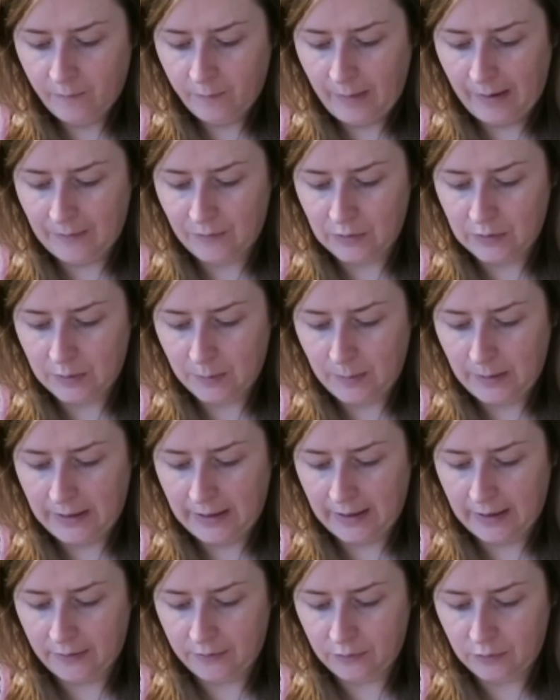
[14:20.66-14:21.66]
having to be
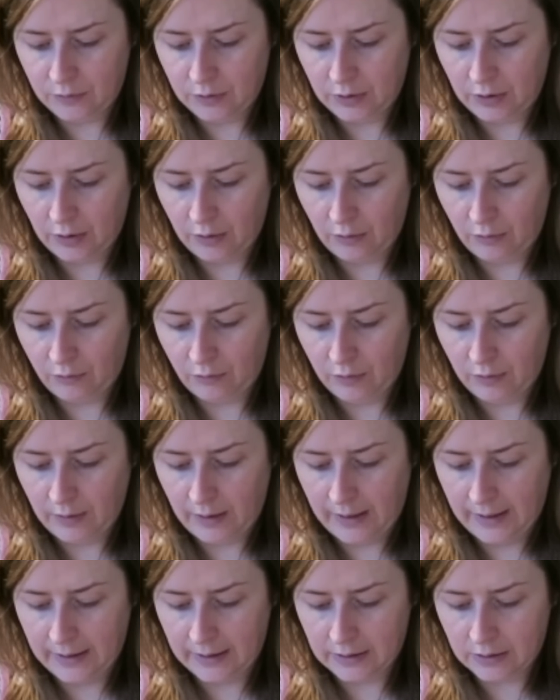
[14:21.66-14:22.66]
careful to go through
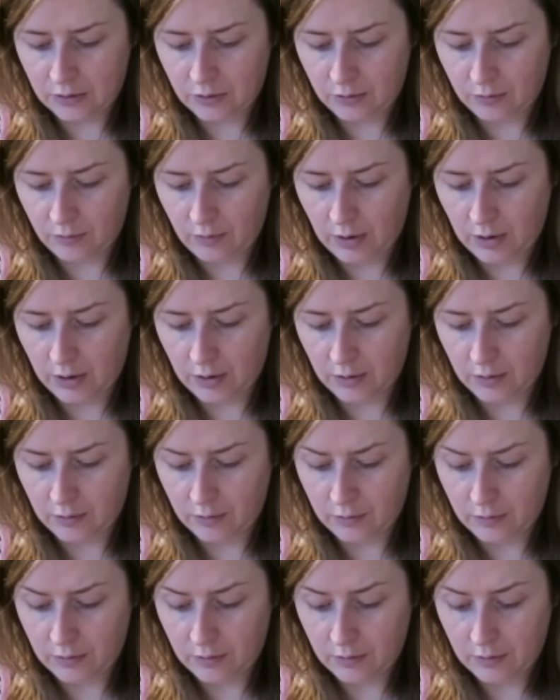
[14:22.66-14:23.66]
the actual
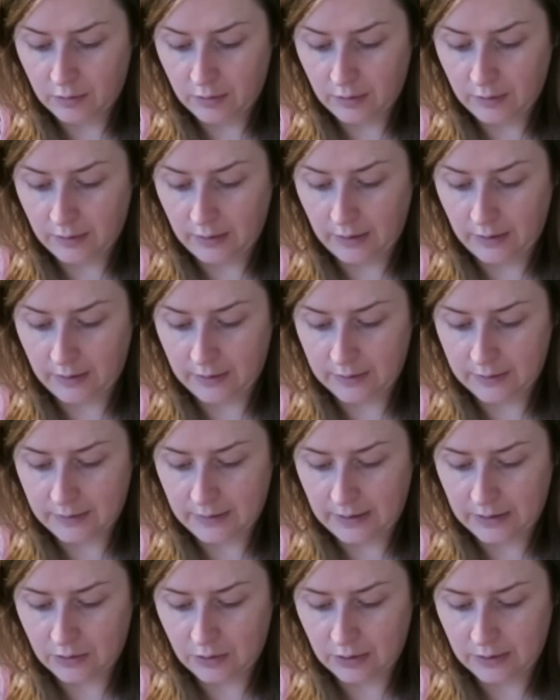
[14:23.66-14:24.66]
hole that the
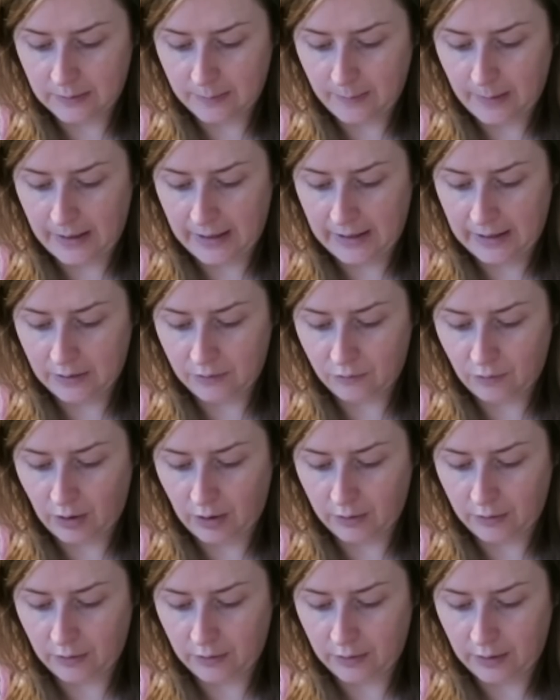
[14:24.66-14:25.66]
stitch is made
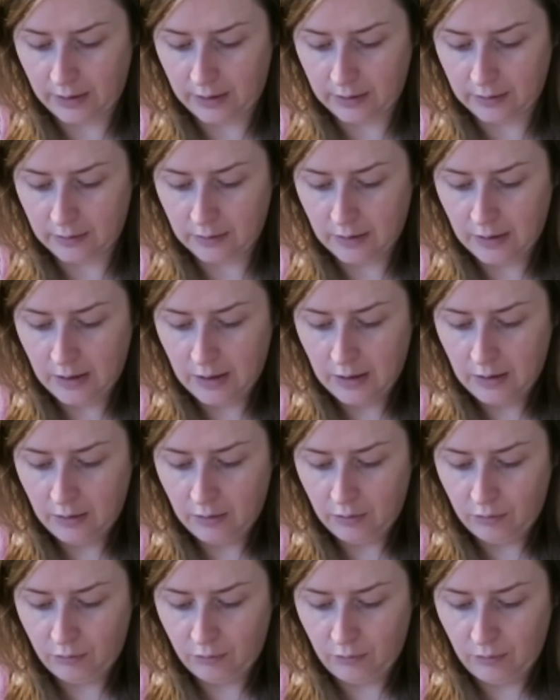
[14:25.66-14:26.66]
rather than
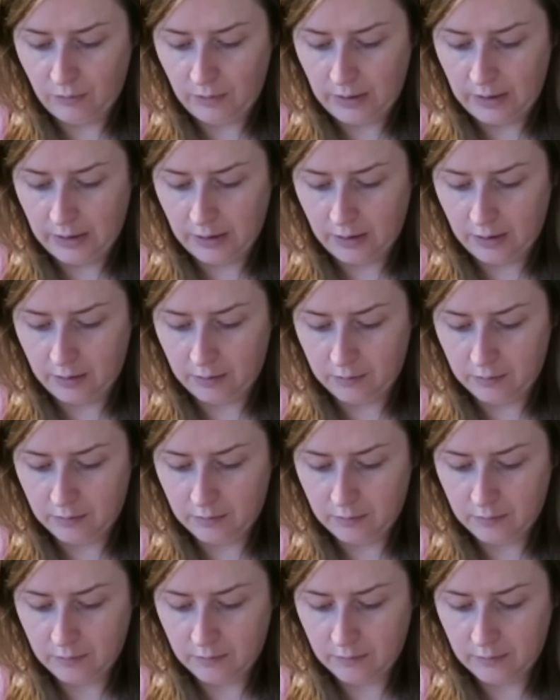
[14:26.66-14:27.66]
through the yarn
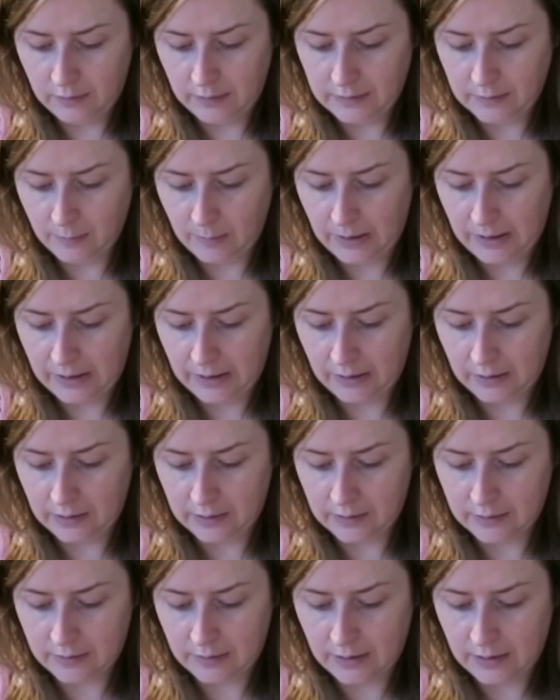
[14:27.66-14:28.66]
that is making the
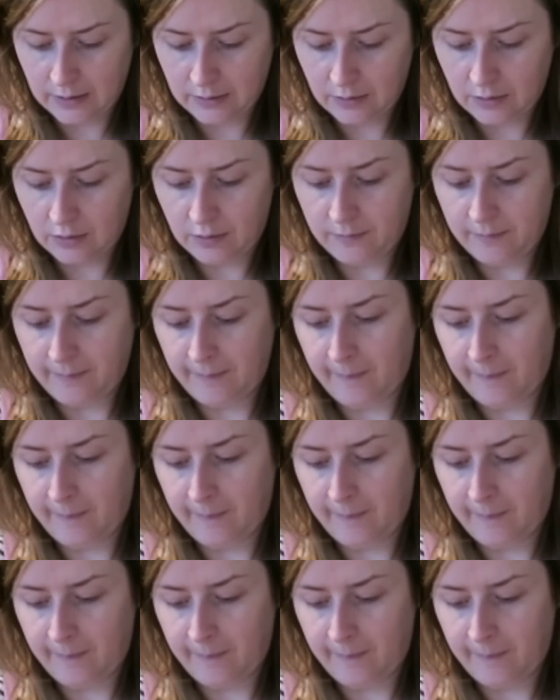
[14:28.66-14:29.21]
stitch.